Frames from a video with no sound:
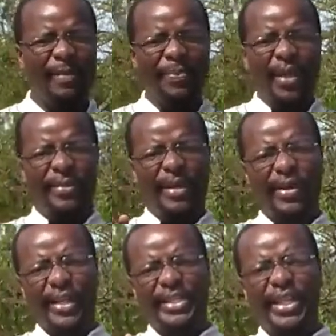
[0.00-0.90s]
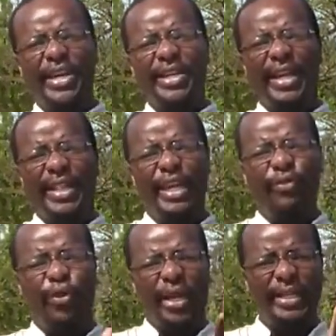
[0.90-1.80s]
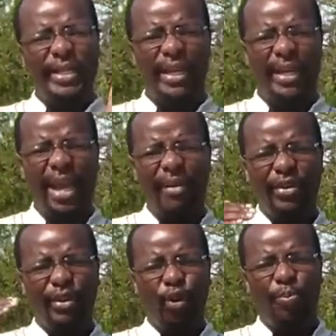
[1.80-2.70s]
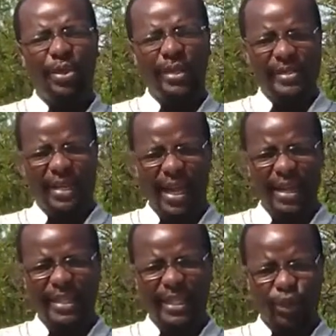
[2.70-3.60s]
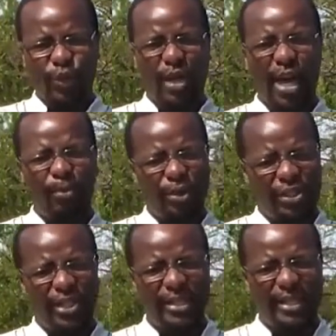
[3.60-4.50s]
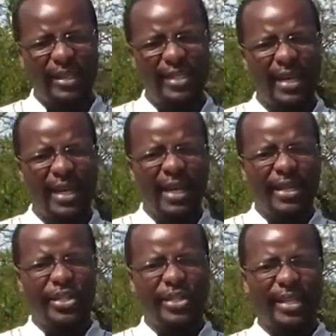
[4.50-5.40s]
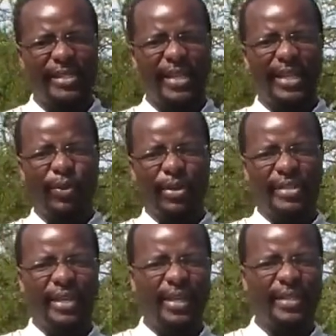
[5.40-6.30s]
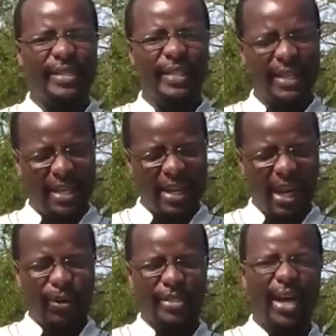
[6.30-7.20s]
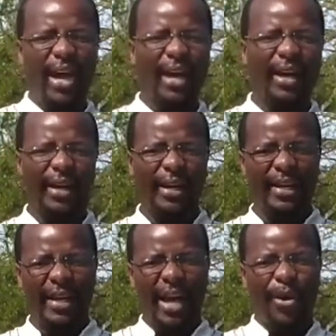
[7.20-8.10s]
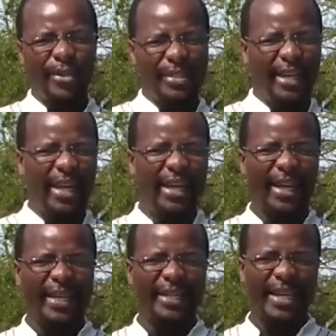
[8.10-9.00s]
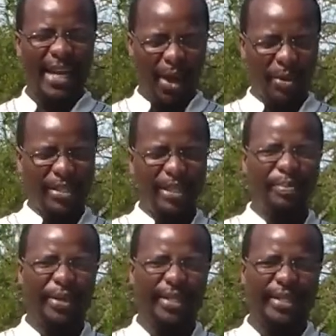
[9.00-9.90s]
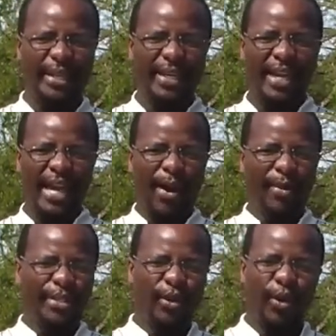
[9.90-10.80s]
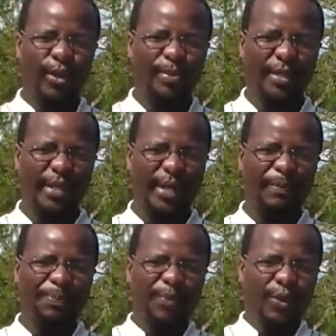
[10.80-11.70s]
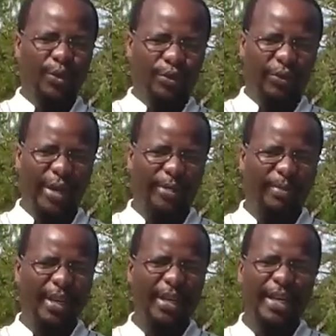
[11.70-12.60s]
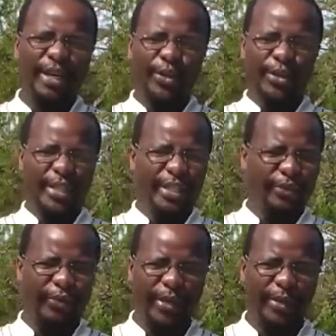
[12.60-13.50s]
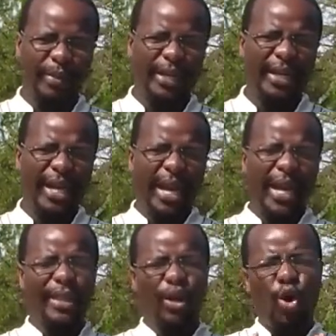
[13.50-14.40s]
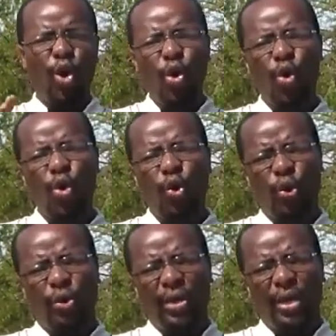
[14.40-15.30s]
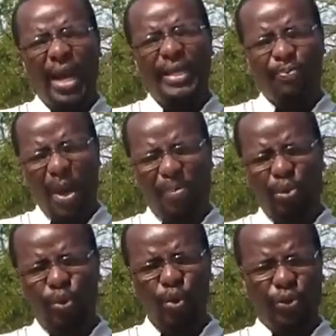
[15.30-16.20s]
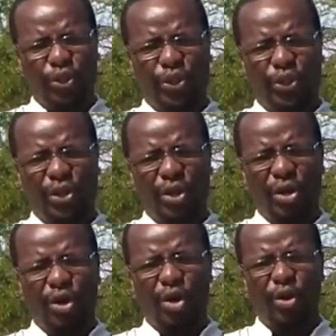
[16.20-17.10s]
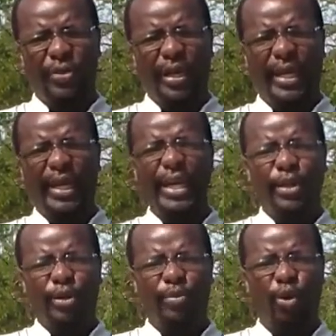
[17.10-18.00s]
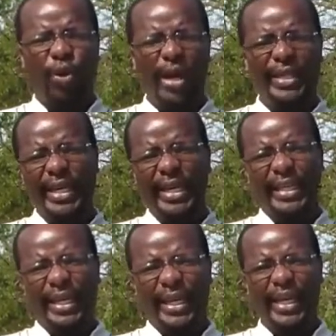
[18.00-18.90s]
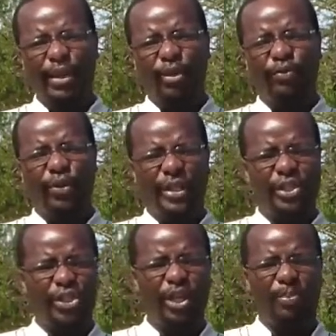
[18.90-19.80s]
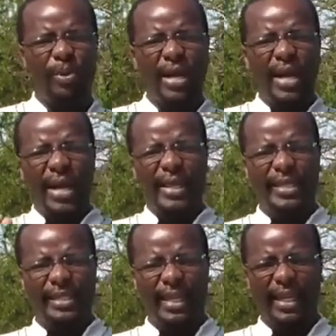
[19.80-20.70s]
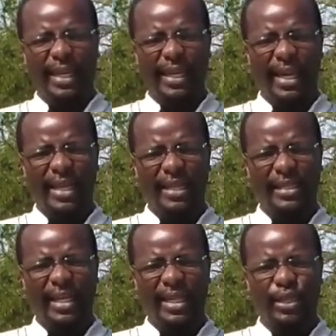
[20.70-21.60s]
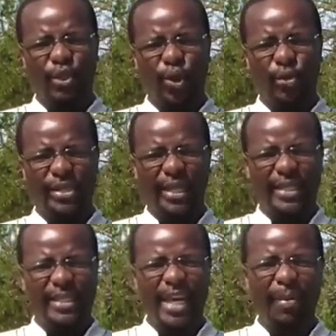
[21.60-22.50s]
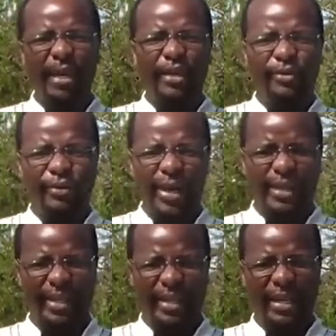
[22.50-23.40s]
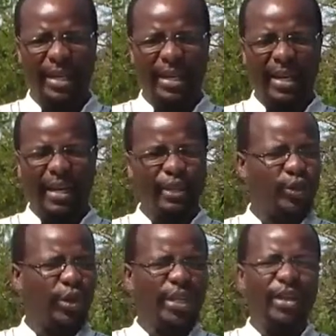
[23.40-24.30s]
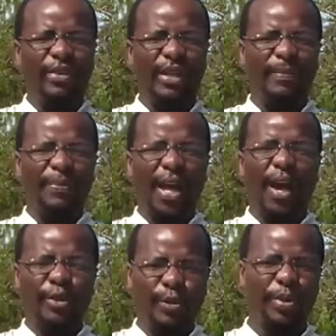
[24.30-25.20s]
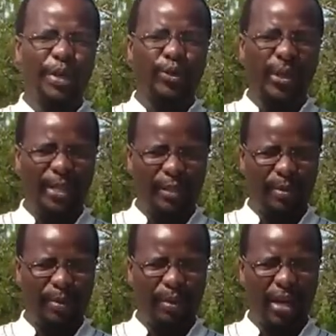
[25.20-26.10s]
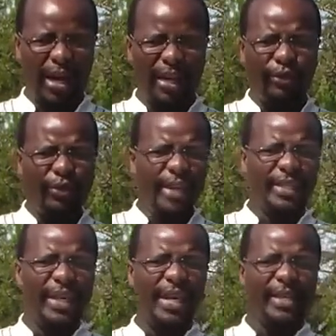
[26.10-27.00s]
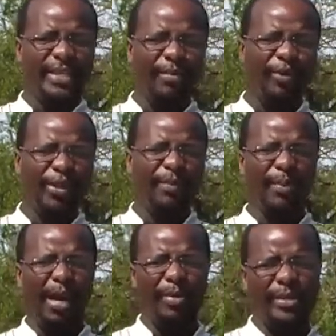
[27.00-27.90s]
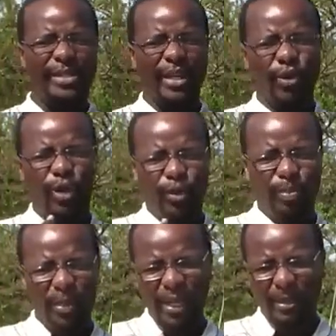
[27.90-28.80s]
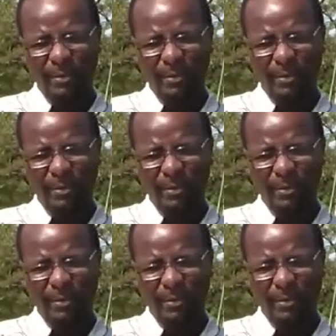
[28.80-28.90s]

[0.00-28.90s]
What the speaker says: And the criteria there for entering heaven or being selected to come with Jesus, Jesus said, I was thirsty, I was hungry, I was naked, I was in prison, I was in hospital, you fed me, you didn't feed me. And the whole approach on the kingdom or entering the kingdom for this sheep and these goats, the determining factor is not even how spiritual these people are. In fact, some of them, the Bible says, are going to complain.